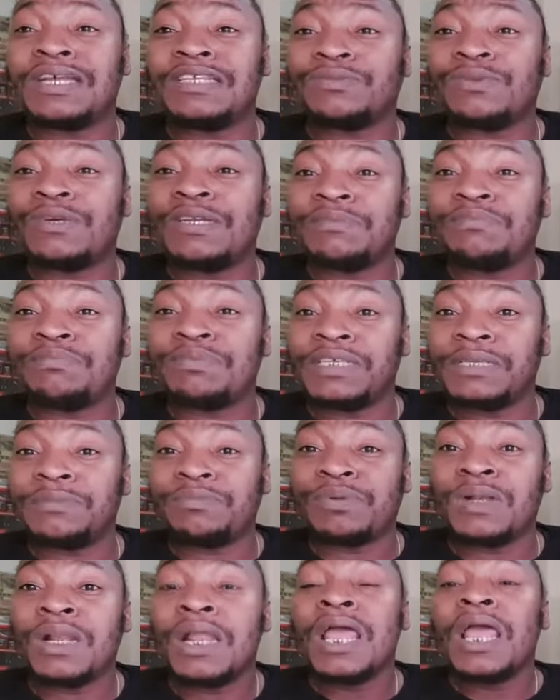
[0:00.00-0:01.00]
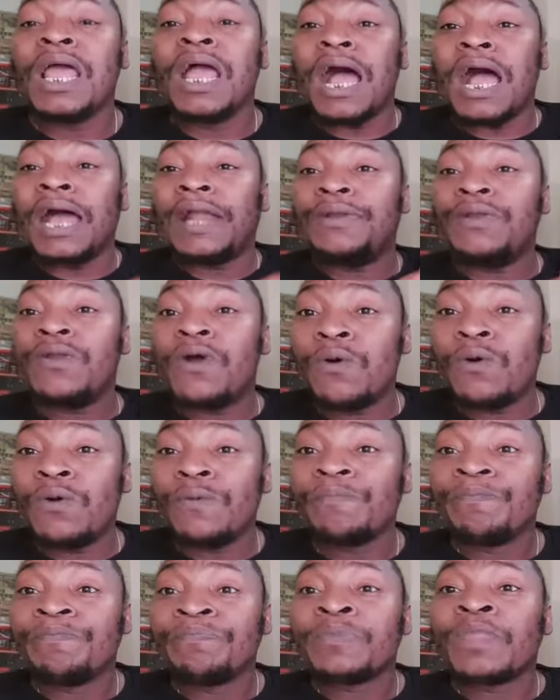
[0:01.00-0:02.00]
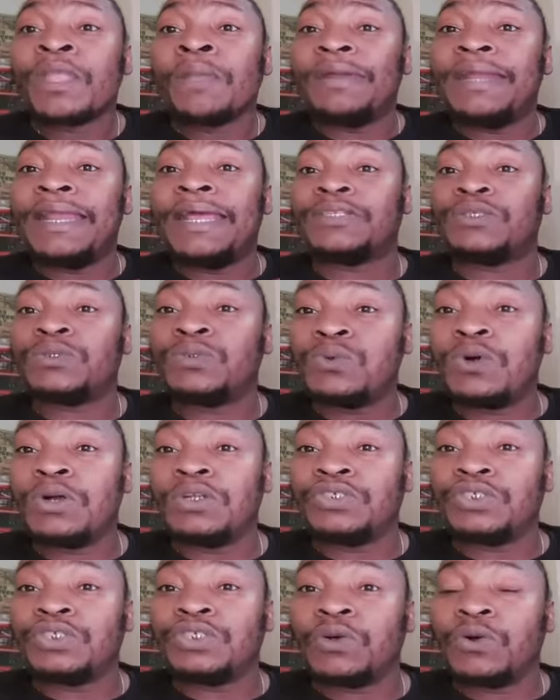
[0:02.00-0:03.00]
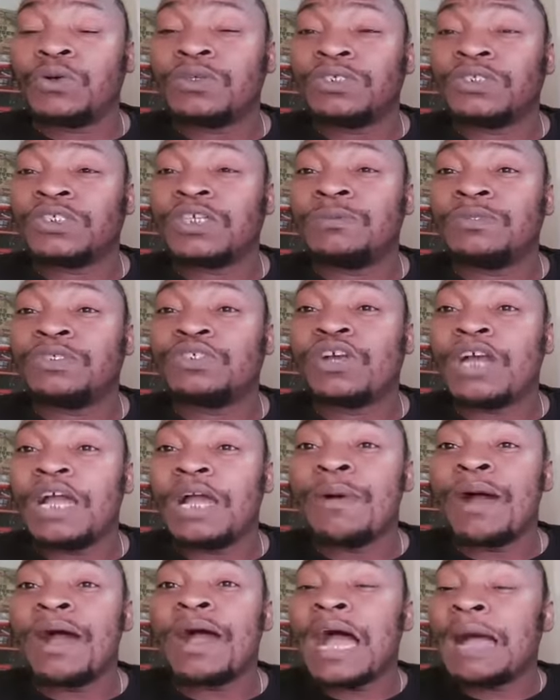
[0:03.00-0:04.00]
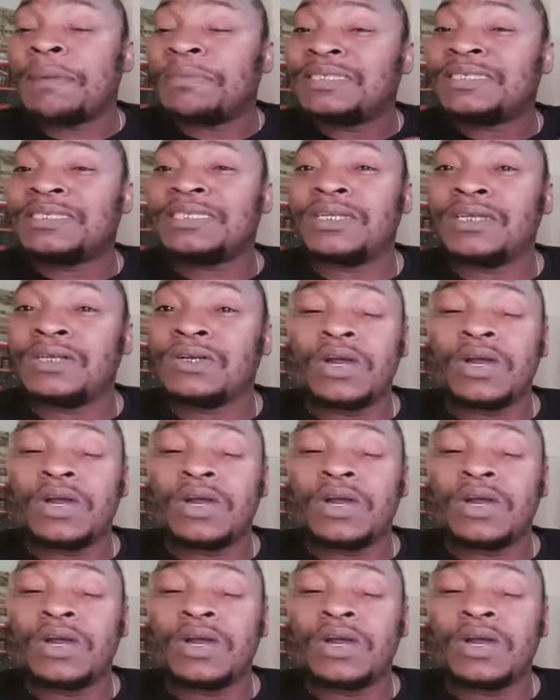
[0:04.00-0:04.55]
Right now, continue to do the good work and to motivate other bloggers.